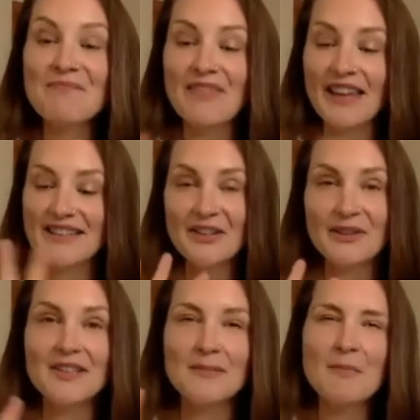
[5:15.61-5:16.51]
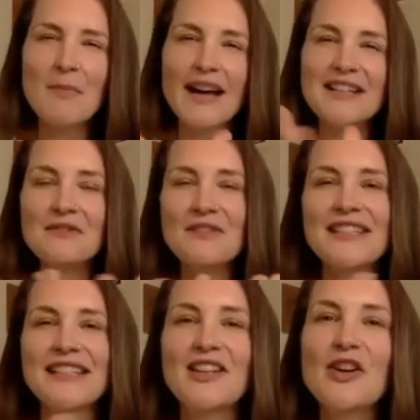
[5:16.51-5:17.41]
And they create this
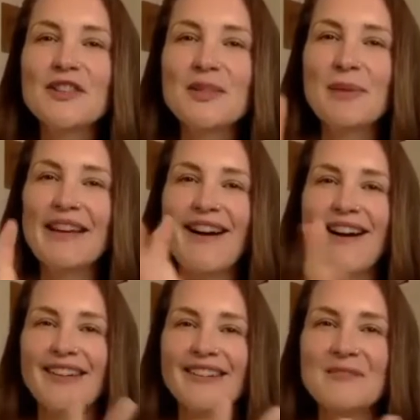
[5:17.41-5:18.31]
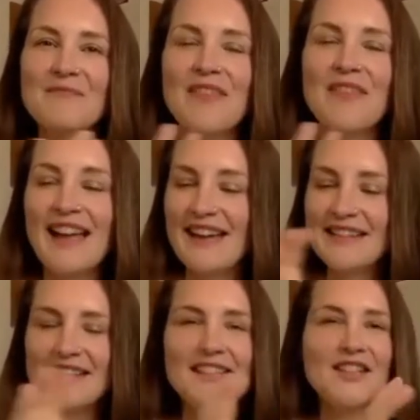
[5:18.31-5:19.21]
magnificent cosmic heart. And
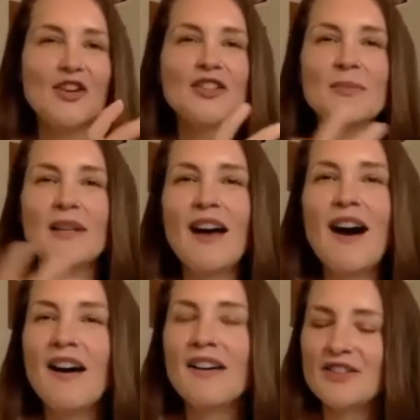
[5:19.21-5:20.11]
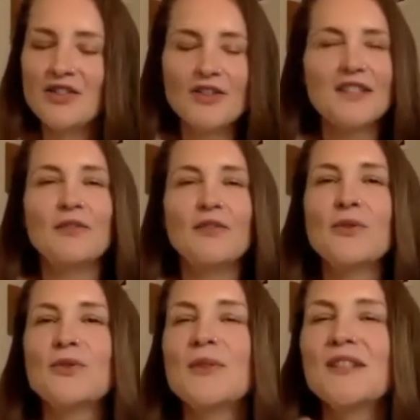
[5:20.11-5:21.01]
then this cosmic heart is just
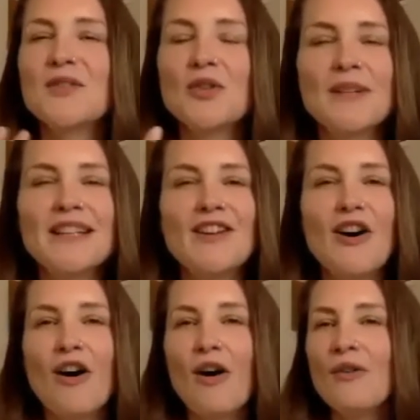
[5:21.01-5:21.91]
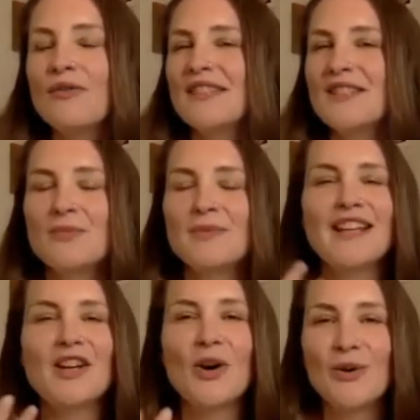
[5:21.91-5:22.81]
infused with so many loves and so many
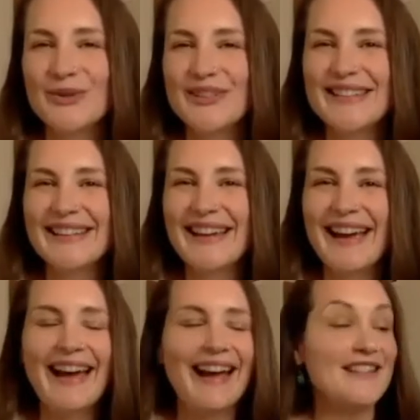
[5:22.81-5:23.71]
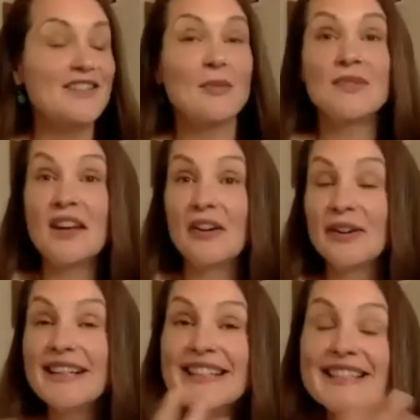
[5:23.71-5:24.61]
codes. And some star
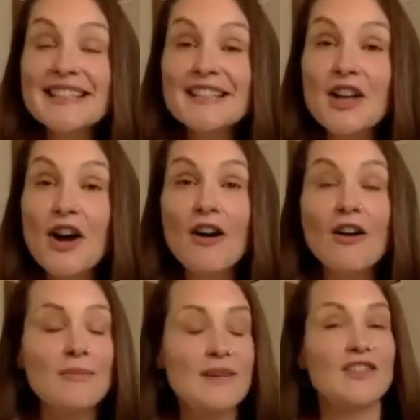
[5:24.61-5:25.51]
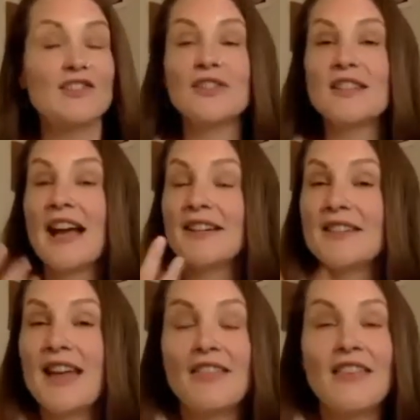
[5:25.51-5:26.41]
races come and it's just like
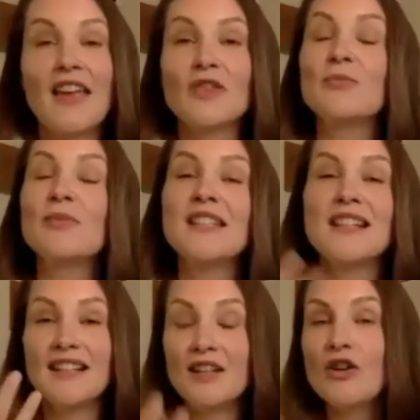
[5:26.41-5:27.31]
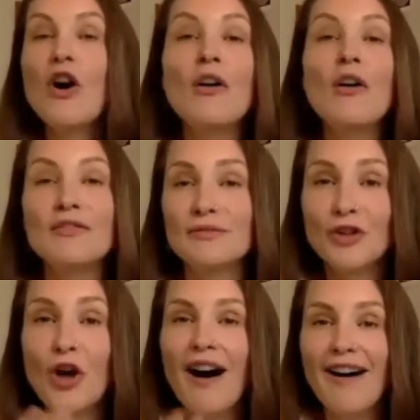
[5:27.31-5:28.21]
they're there to basically love
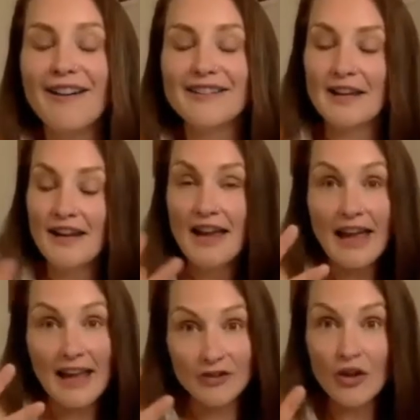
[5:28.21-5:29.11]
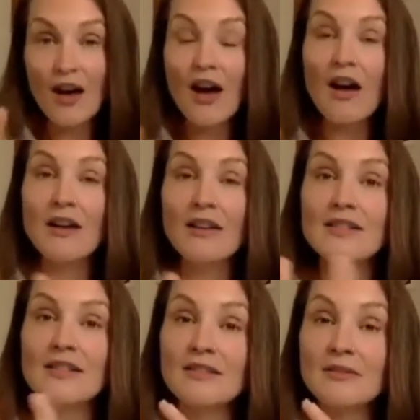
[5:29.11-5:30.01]
the heart. And the heart
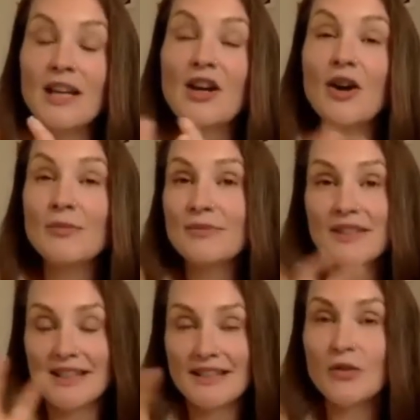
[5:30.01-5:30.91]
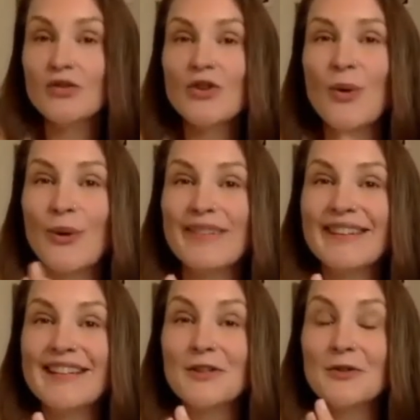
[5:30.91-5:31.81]
becomes, it's a soul.
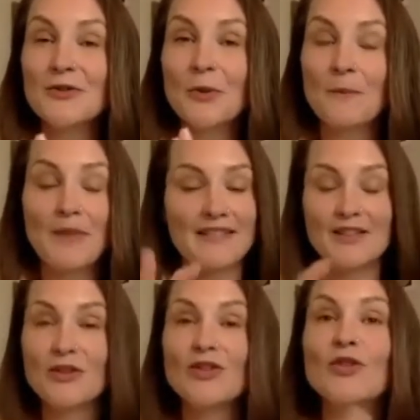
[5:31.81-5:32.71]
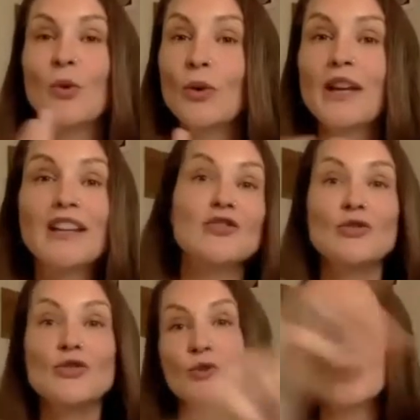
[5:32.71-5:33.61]
And then the soul gets to
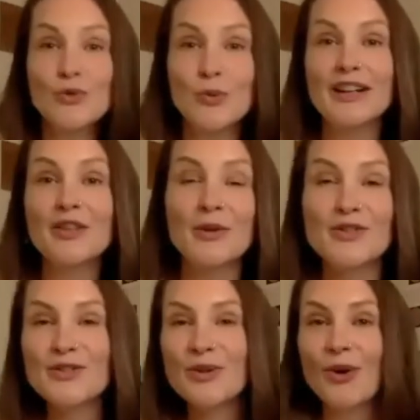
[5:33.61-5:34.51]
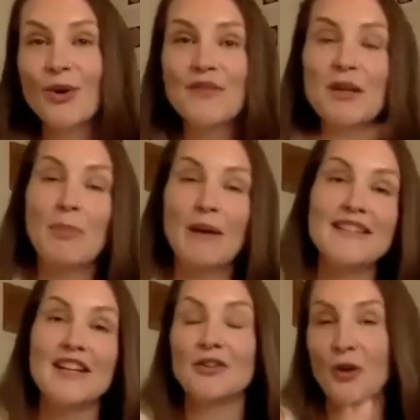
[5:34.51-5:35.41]
choose where it wants to go
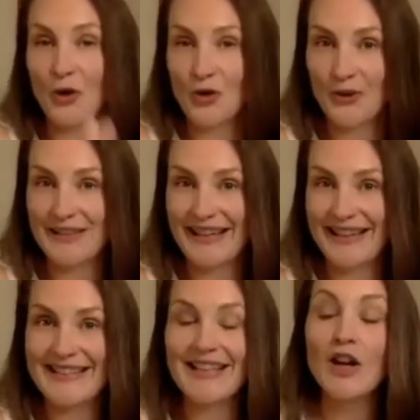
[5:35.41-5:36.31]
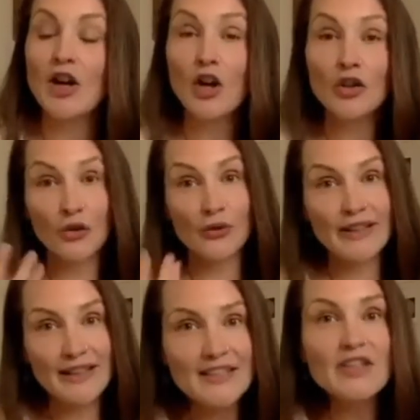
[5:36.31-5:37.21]
depending on her codings. So
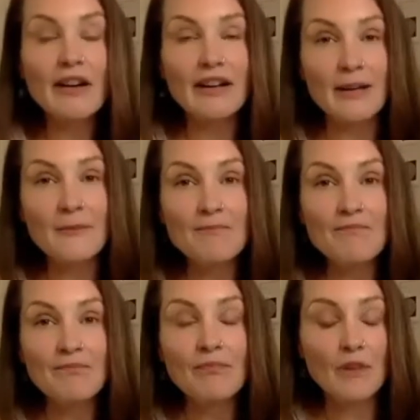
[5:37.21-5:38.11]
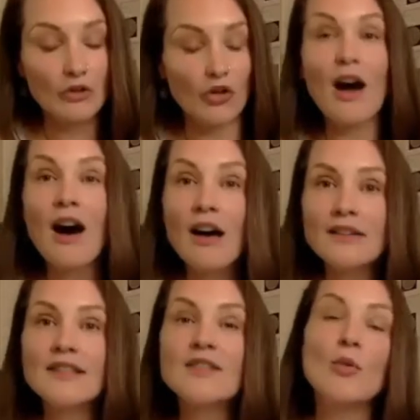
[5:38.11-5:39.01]
literally, the heart
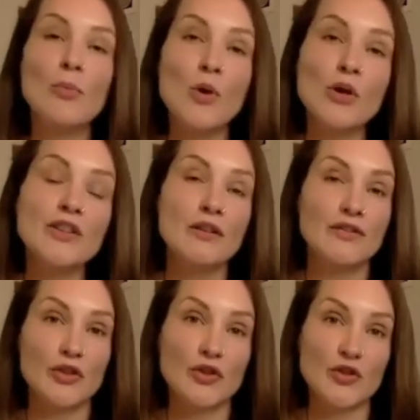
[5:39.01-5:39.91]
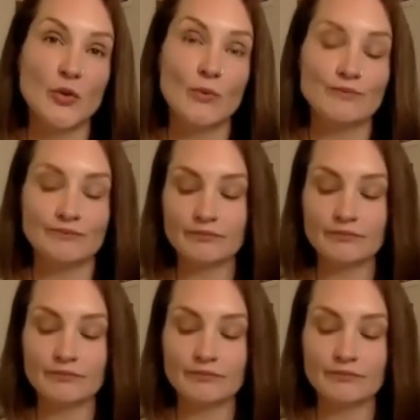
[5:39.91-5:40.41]
is the portal of the soul.